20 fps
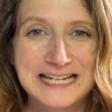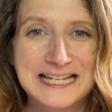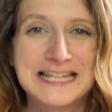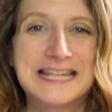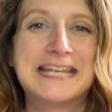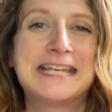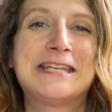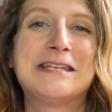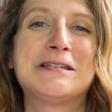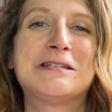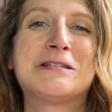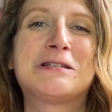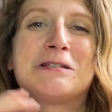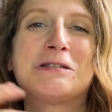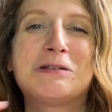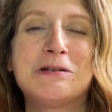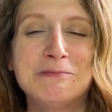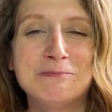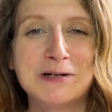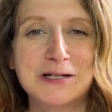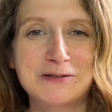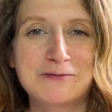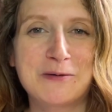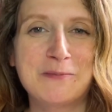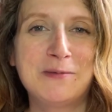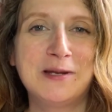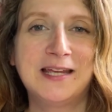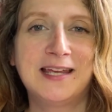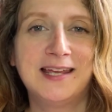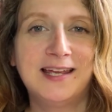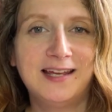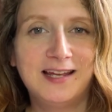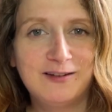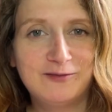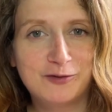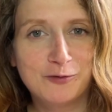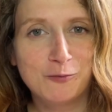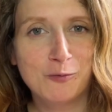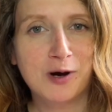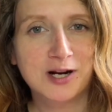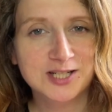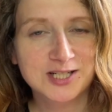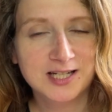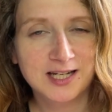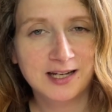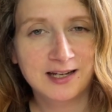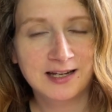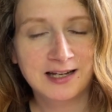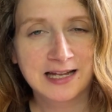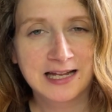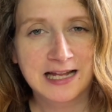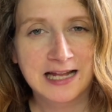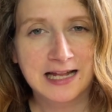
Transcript: Thank you so much for being here and for watching.